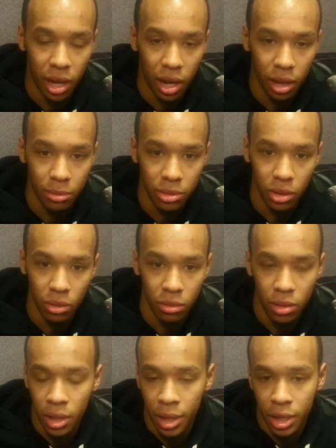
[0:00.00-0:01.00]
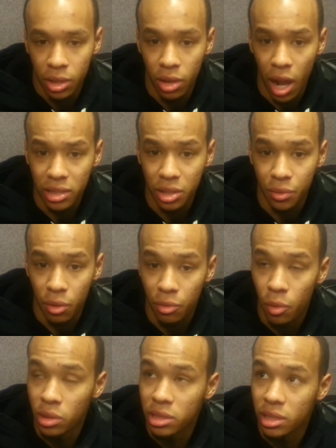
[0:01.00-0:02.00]
Um, so, you know, I just felt
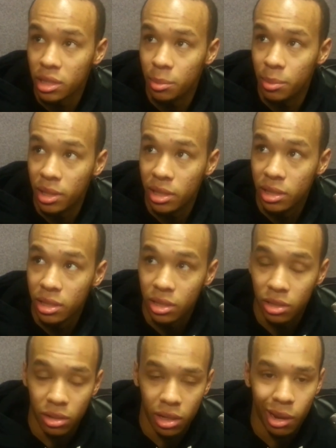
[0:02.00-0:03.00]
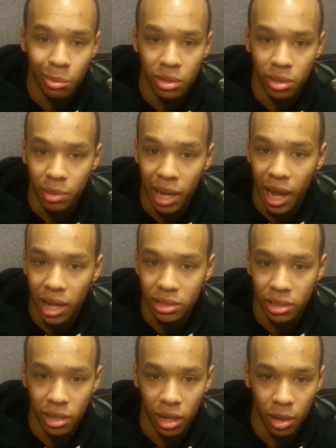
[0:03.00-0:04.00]
fortunate to be, you know, the company of them guys,
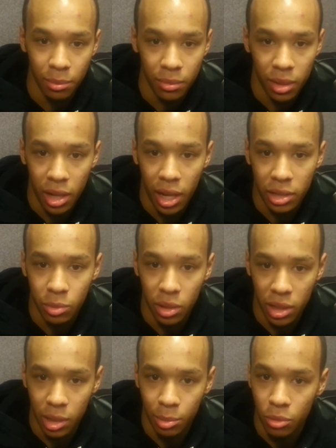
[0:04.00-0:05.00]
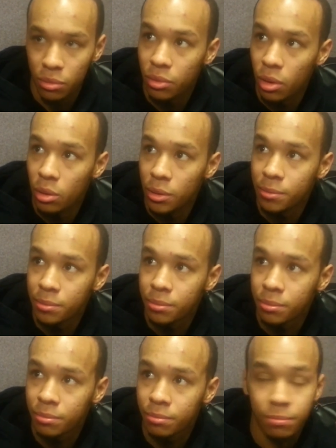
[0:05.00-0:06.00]
and um, just want to keep moving forward.
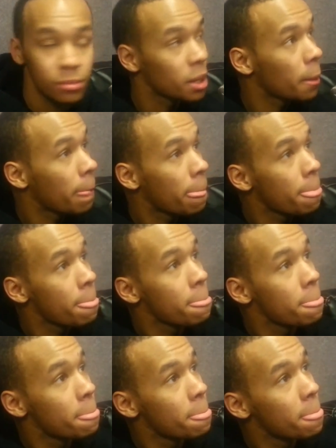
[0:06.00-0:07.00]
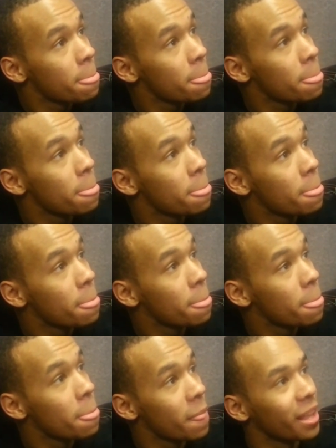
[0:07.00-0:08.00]
You seem to know. I heard you like giving me the
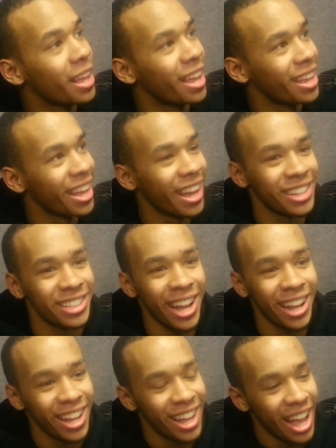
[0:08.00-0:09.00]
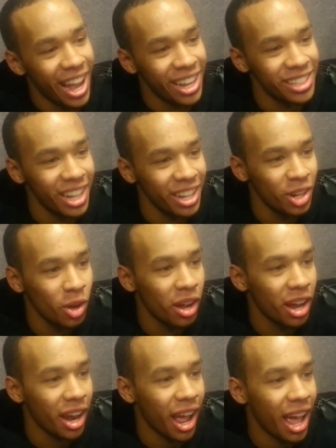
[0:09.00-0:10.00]
assist. yeah, because I, because you
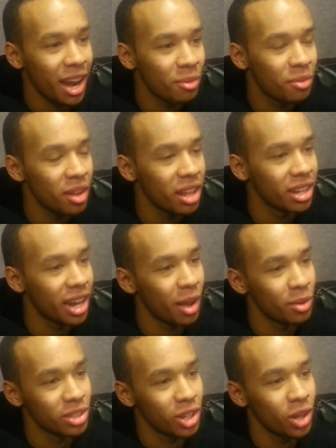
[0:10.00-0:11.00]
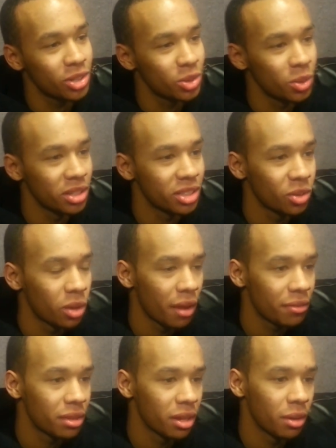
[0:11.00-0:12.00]
know, I had a feeling I was close to it. So
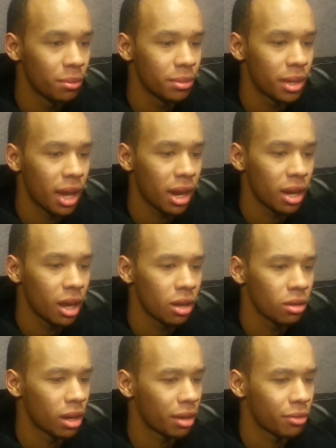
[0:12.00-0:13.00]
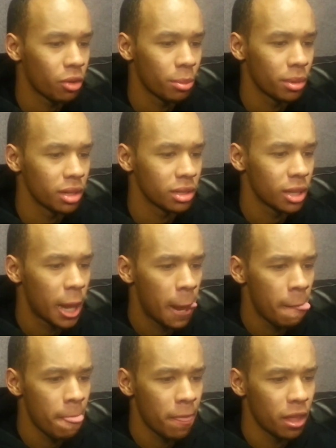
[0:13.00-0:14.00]
after um, we got out of the huddle, like four minutes,
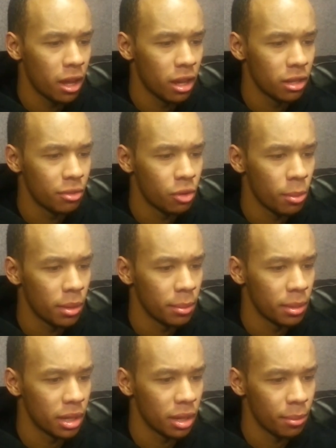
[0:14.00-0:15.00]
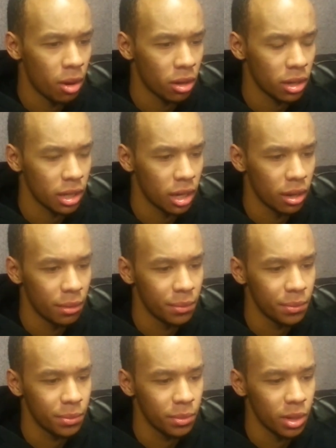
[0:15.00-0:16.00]
uh, the four minute media mark, and
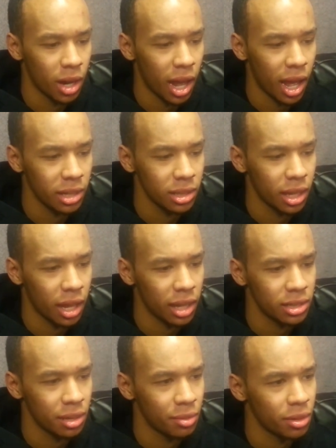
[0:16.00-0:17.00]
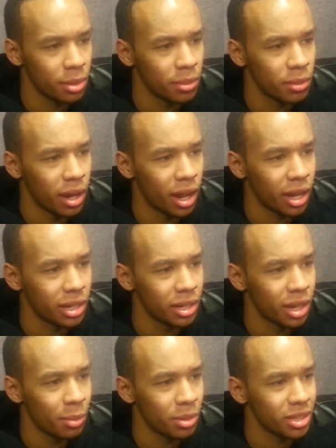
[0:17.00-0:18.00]
um, you know, I asked, I said, Freeman, I
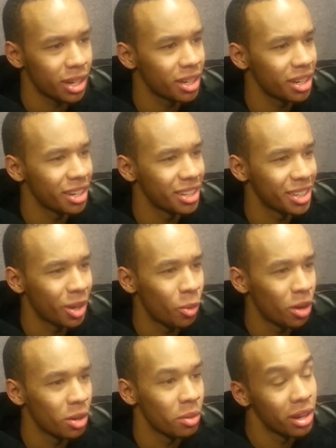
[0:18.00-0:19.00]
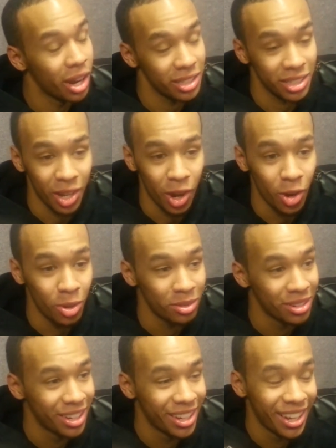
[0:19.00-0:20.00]
need how much I need. He said one and one. I said, oh,
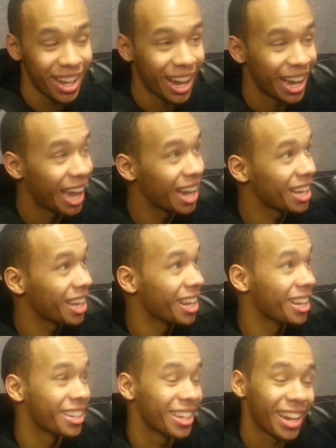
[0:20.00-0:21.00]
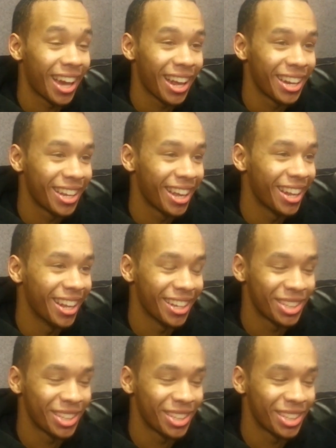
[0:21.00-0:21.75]
I gotta get it. I gotta get it.